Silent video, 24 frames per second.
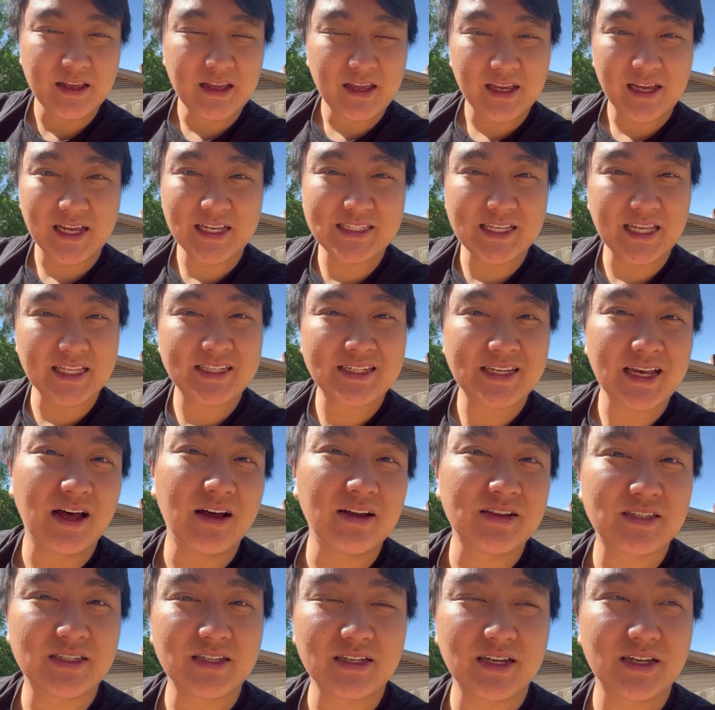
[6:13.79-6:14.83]
Because it
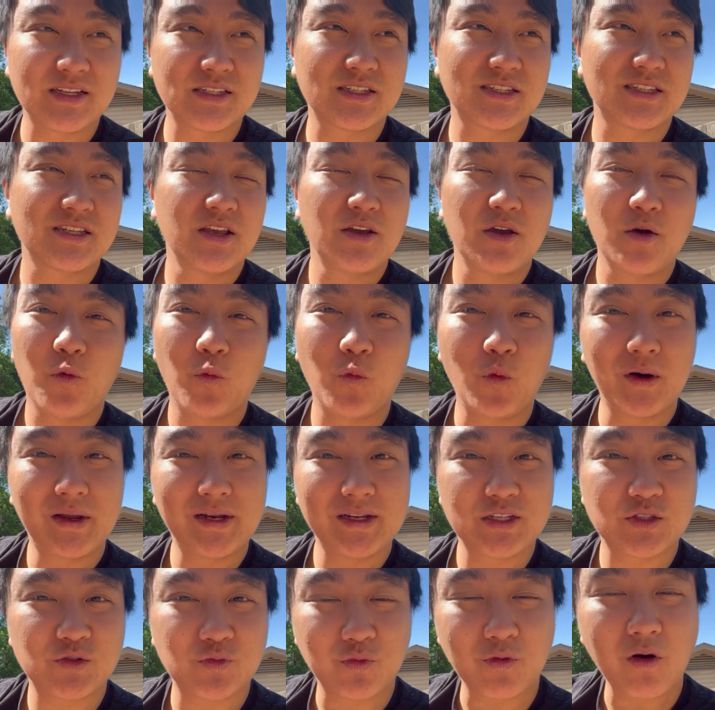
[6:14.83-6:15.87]
tells us what
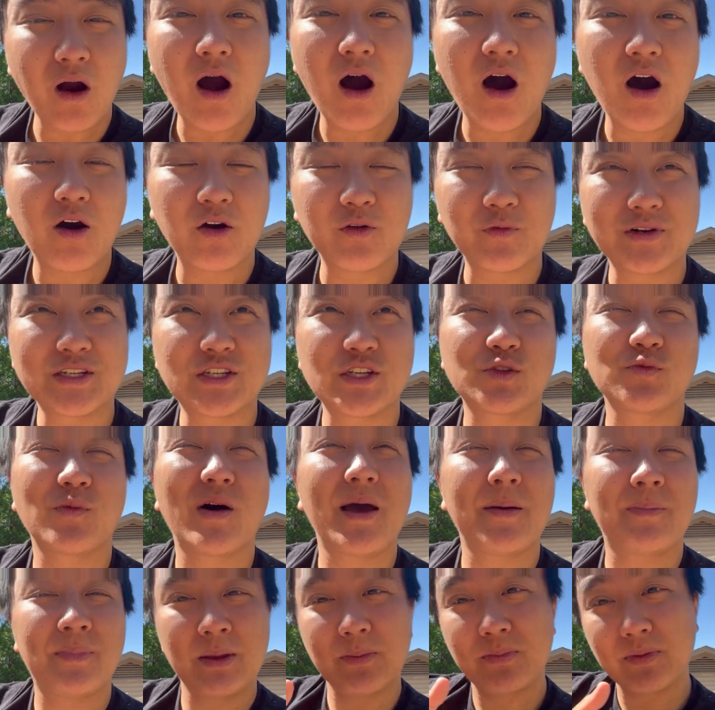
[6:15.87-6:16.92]
is wrong, which is
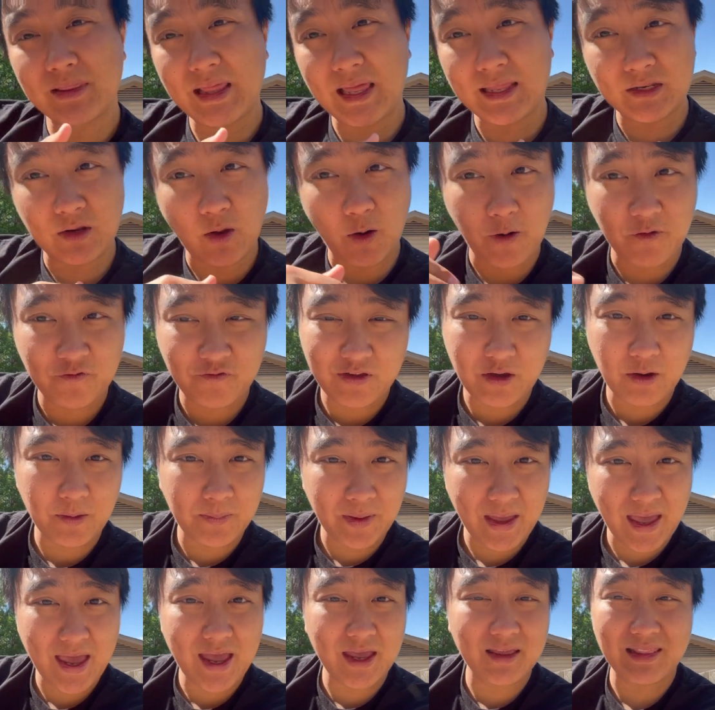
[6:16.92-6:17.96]
why people that don't feel
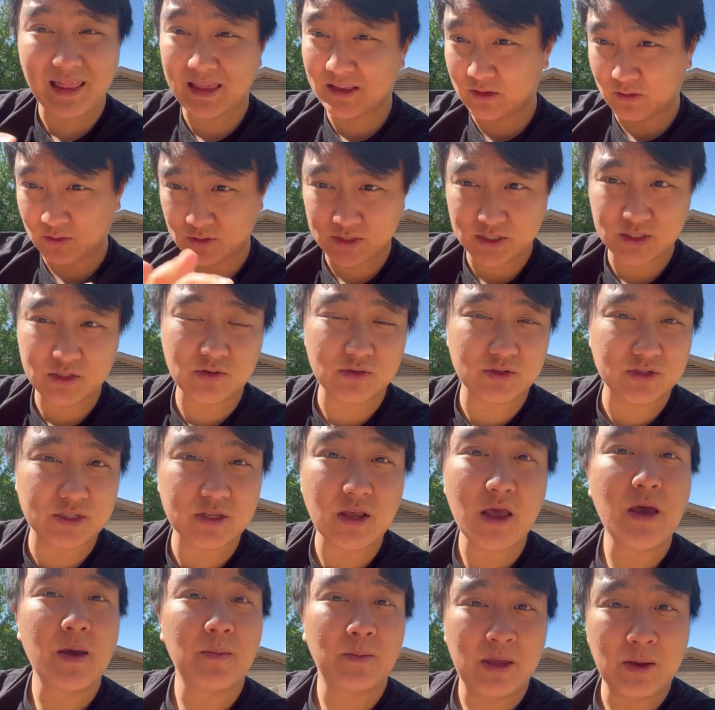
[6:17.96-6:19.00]
pain, like those
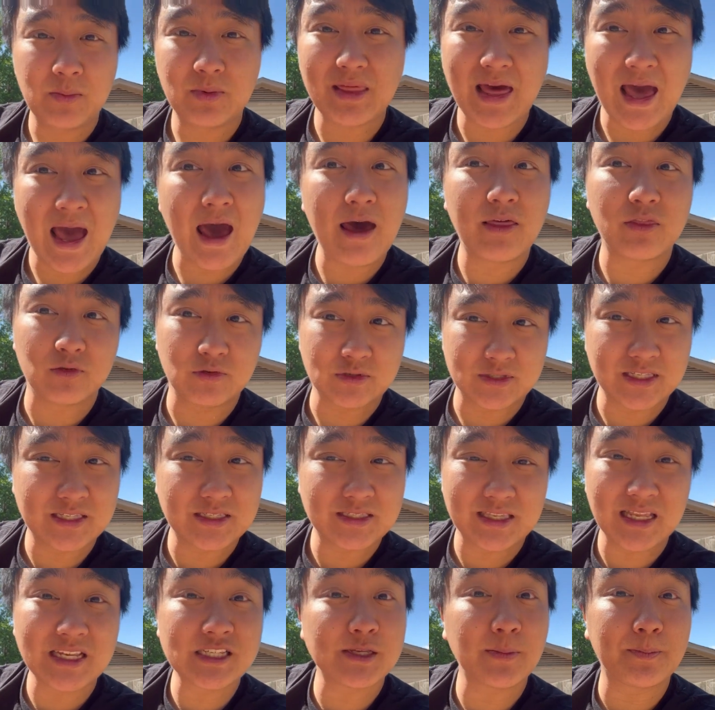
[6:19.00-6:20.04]
people that have those
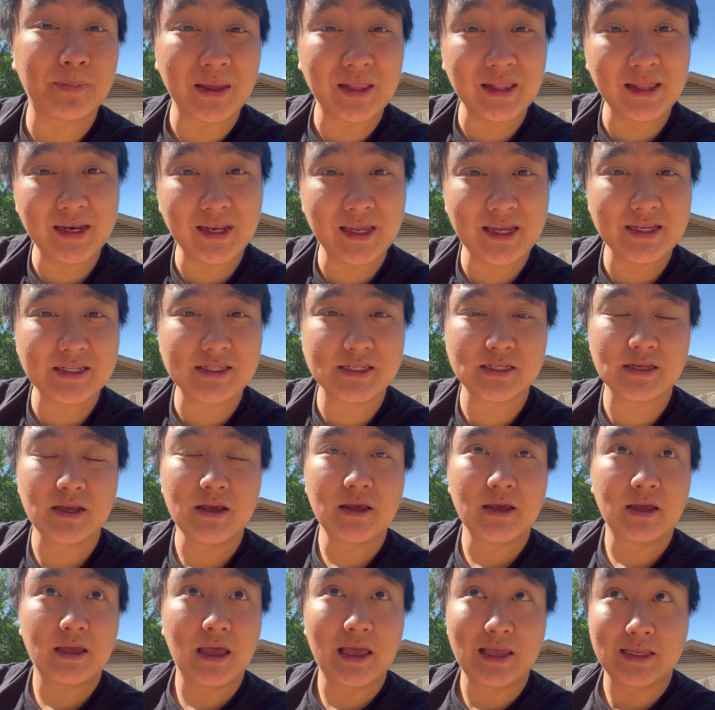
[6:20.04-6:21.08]
disabilities,
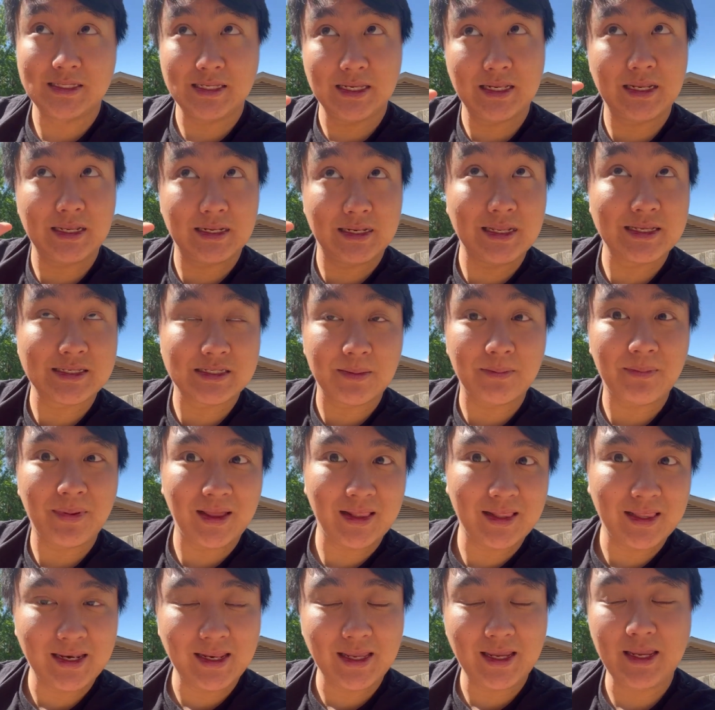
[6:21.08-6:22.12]
is it a
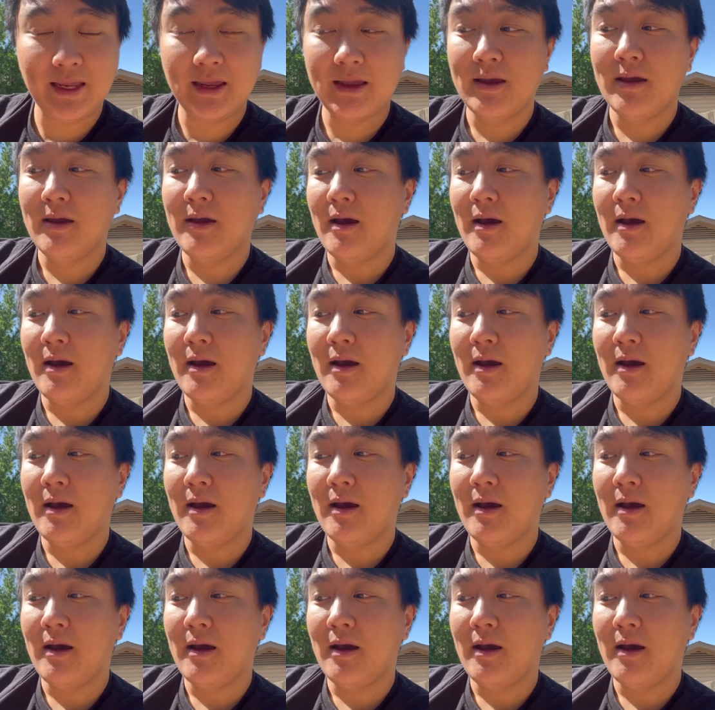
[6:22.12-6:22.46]
disability,